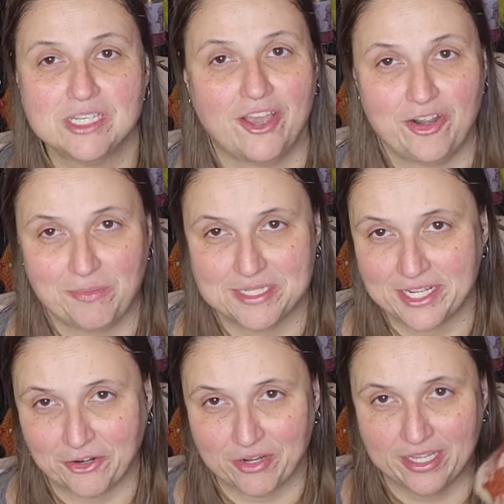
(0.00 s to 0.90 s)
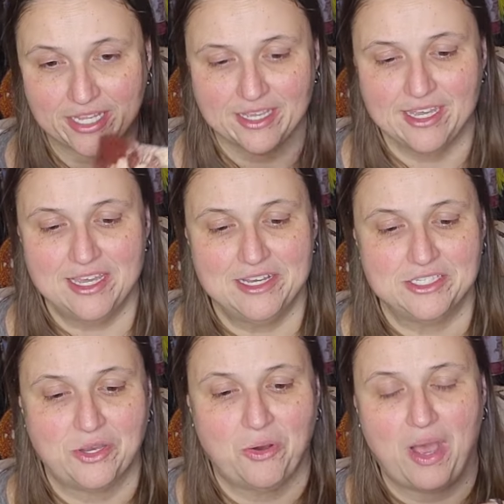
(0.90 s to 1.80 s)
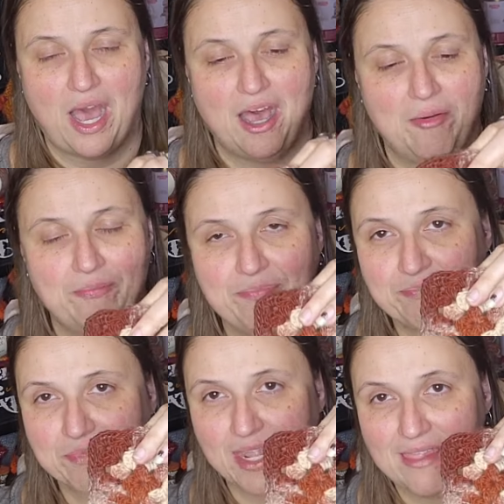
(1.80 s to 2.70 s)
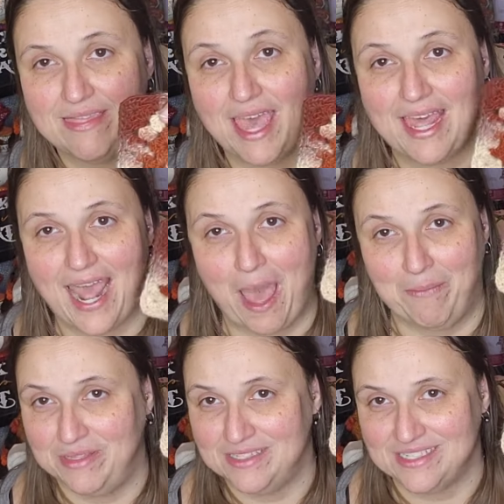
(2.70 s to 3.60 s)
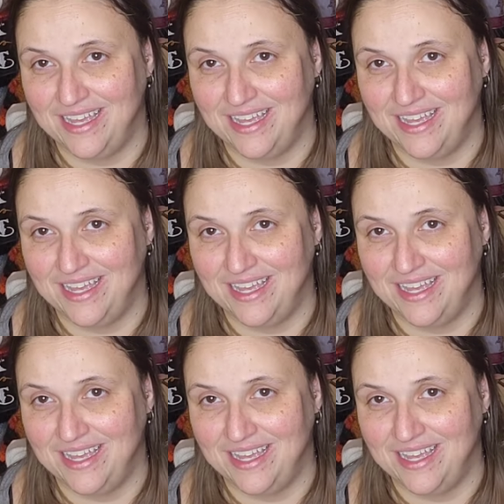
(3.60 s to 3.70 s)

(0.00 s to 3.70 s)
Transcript: 100% acrylic. So, um, that happens.